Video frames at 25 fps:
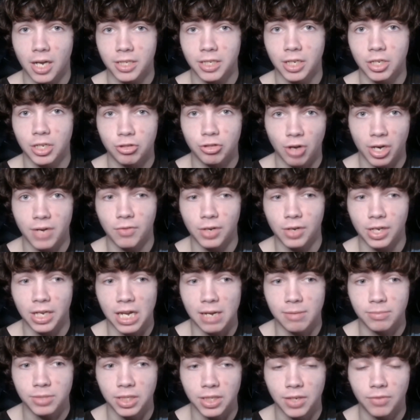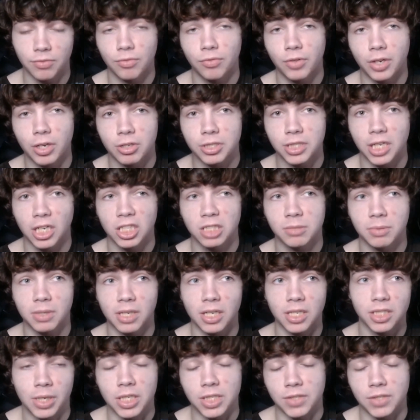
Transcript: my content, try different games and different video styles.